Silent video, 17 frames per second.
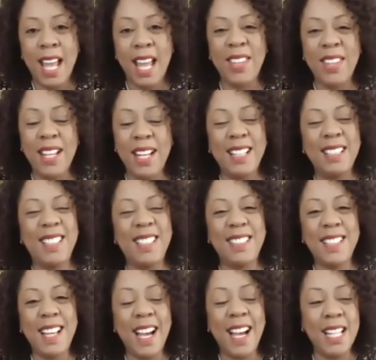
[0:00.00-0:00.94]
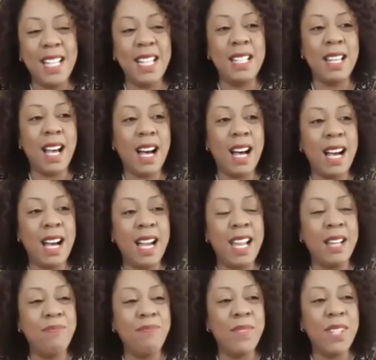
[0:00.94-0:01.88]
And then I decided
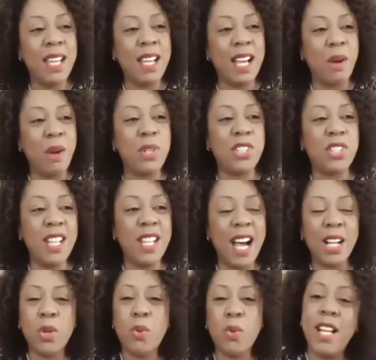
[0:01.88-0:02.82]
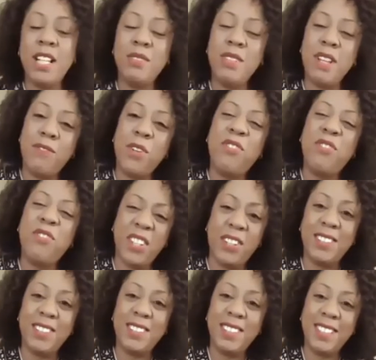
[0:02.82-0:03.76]
I I was not quite
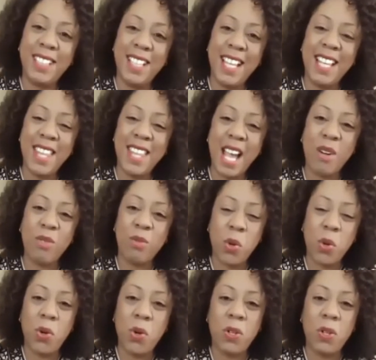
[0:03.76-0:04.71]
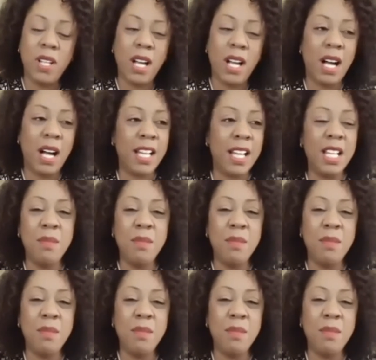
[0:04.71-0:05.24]
fulfilled in that role uh,